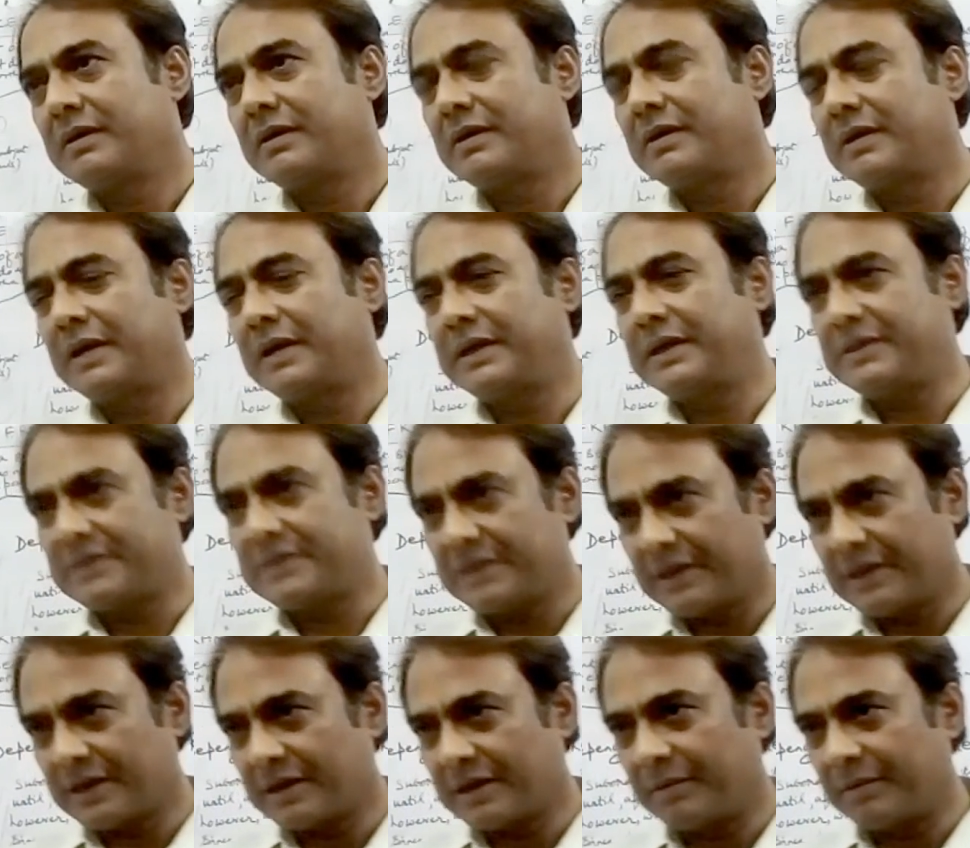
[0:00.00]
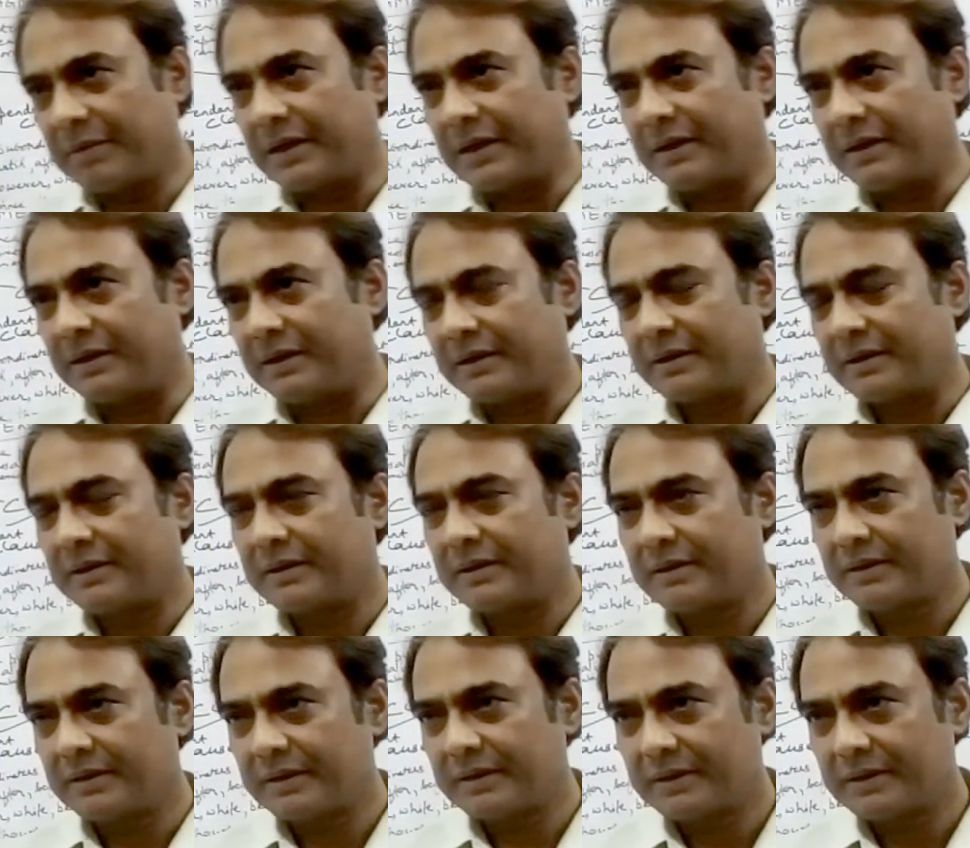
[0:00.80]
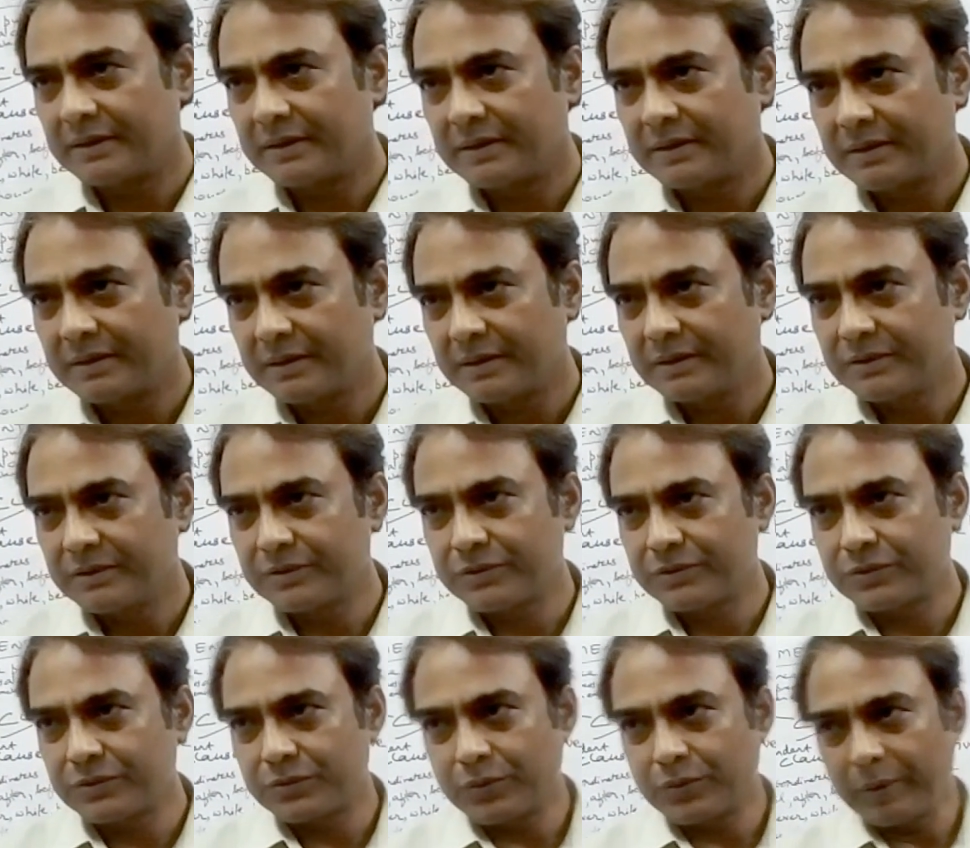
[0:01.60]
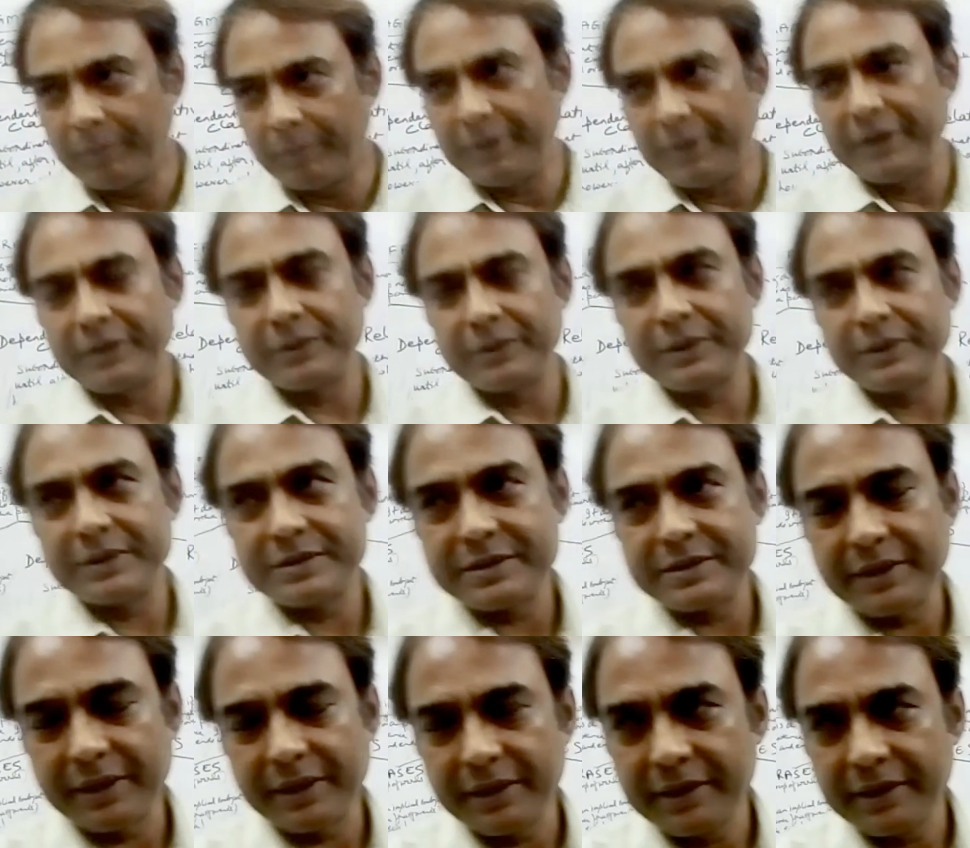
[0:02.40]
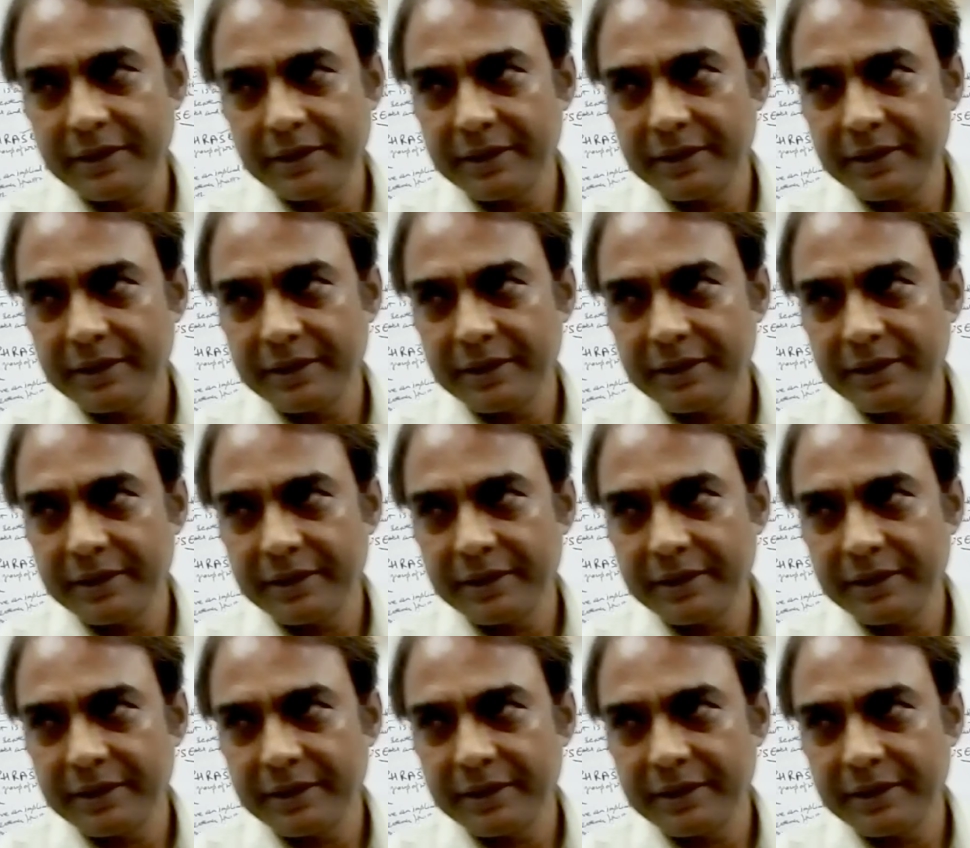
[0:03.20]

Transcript: I say a command, swim into the sea.